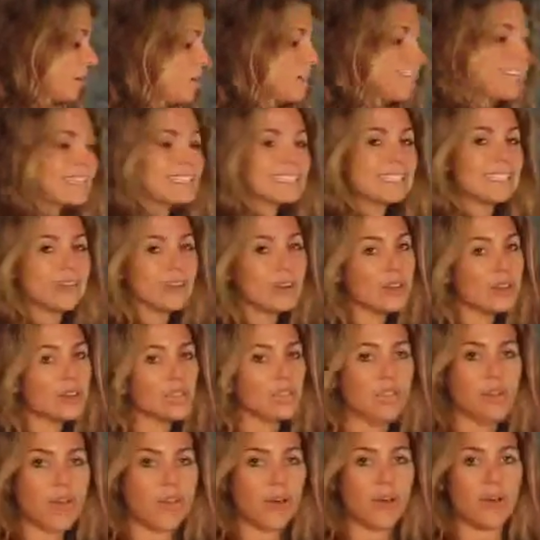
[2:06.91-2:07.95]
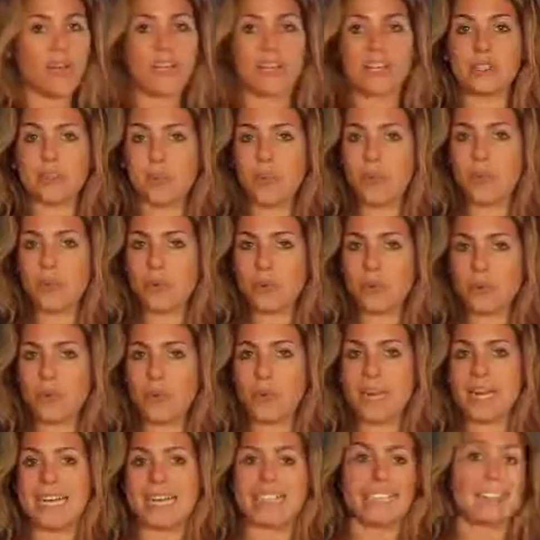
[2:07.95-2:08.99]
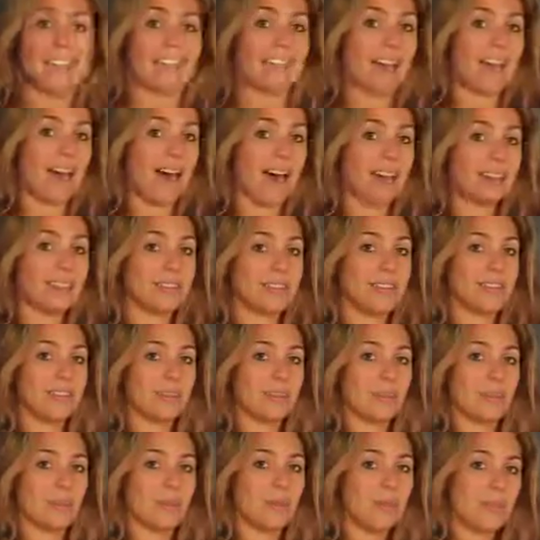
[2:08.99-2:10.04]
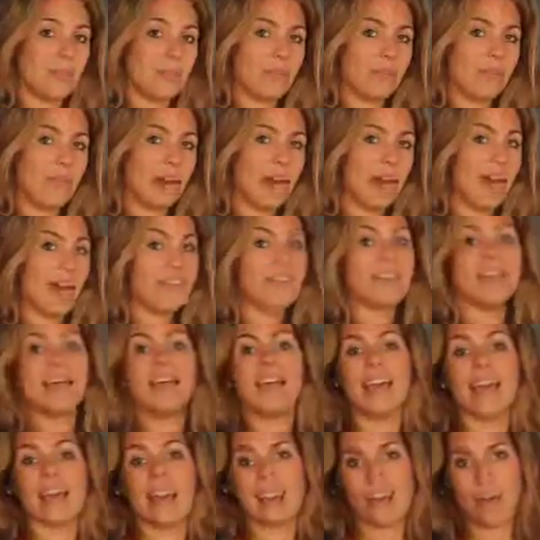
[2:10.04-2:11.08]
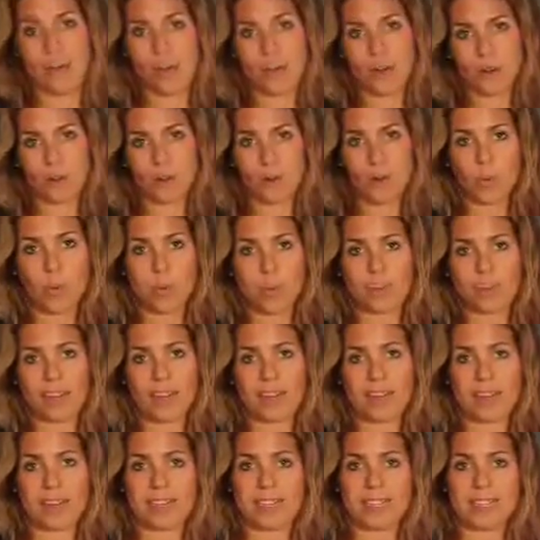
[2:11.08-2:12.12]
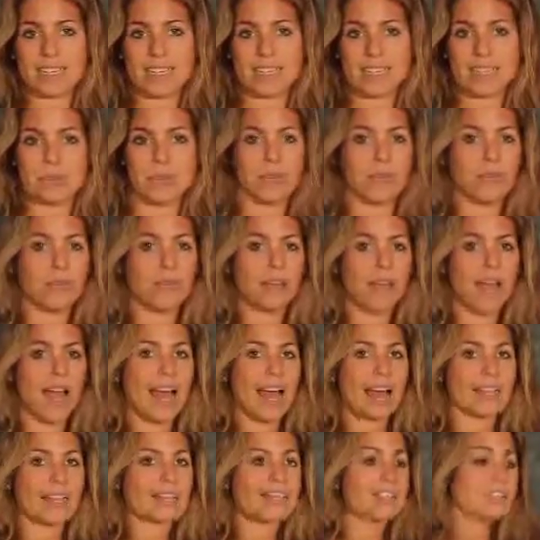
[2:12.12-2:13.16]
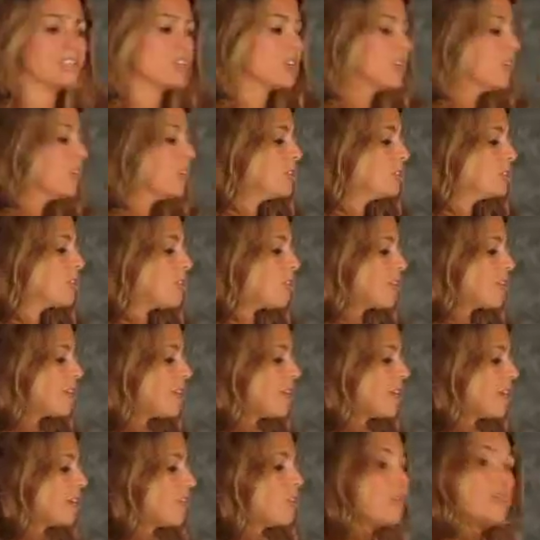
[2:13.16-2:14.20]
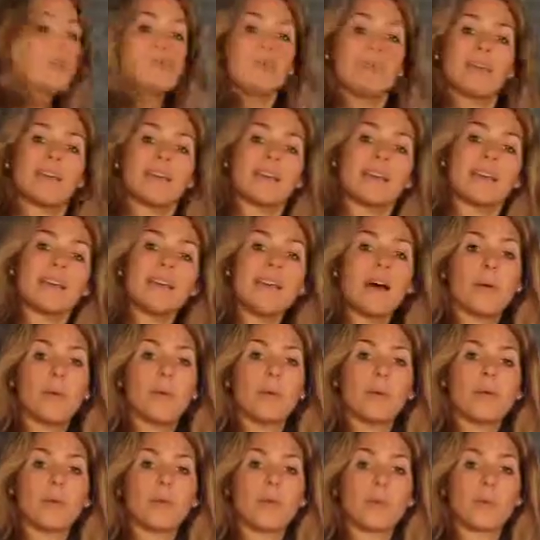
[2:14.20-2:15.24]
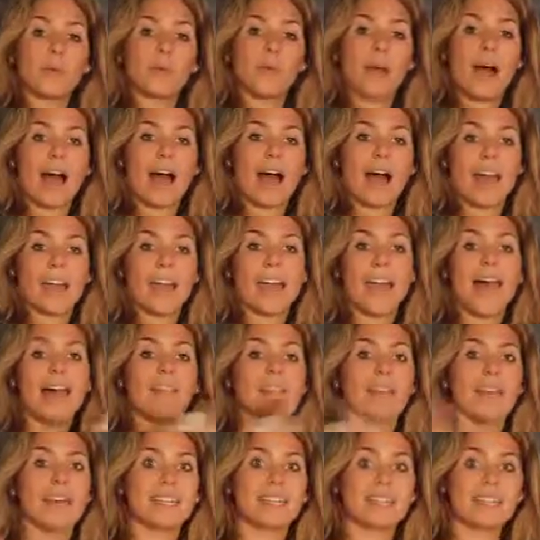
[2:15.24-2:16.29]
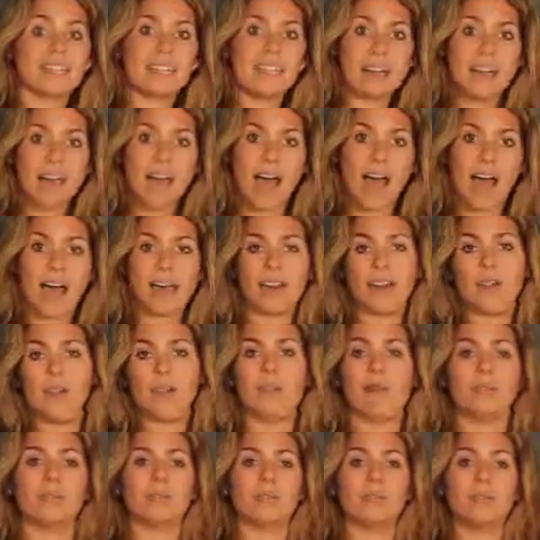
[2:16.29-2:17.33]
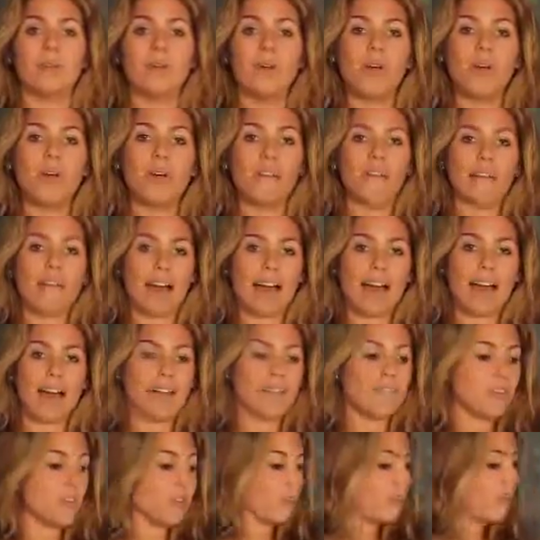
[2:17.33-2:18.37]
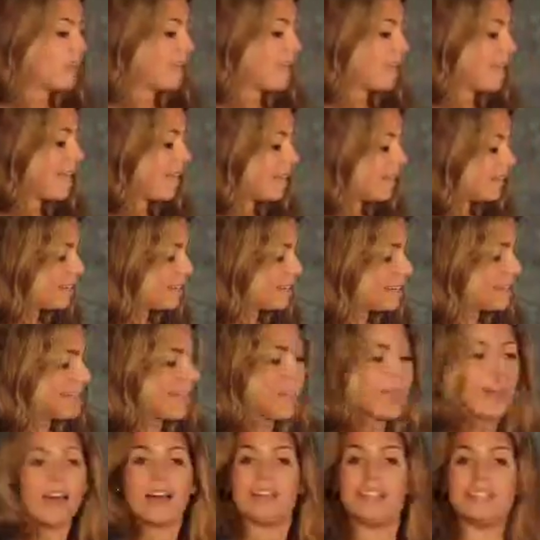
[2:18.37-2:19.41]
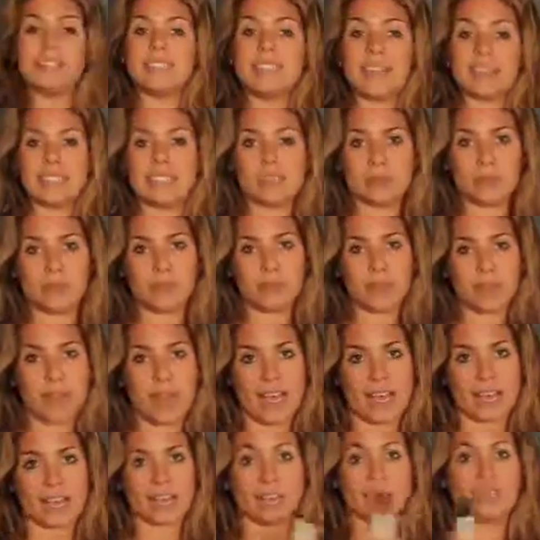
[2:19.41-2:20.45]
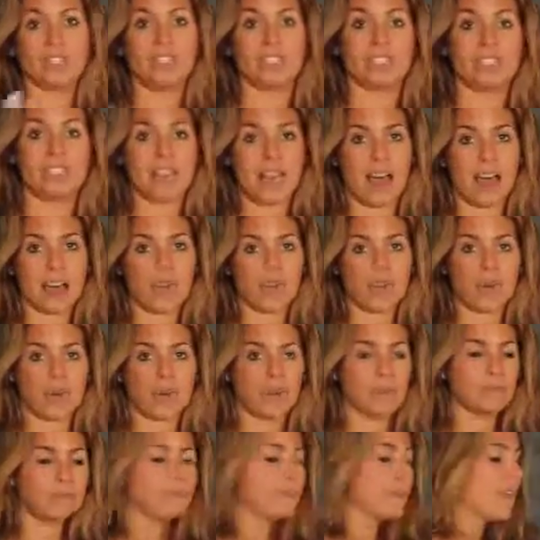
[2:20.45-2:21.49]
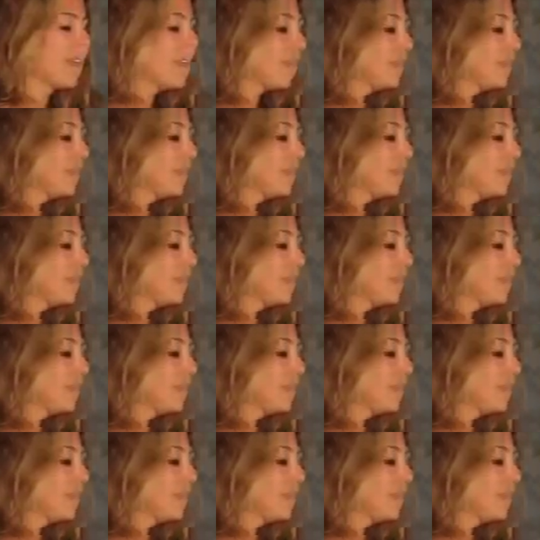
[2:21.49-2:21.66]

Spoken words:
We clearly know that 24 is not divisible by 5, and therefore we're going to get a decimal for x. So if you pick a number for y that's not a multiple of 5, you're getting a decimal for x, which is not cool.